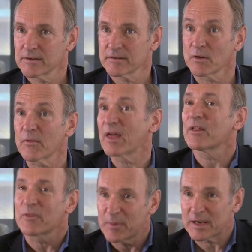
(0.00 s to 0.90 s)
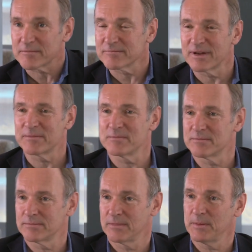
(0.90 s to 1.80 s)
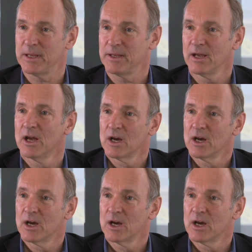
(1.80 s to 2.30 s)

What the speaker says: the health kit may be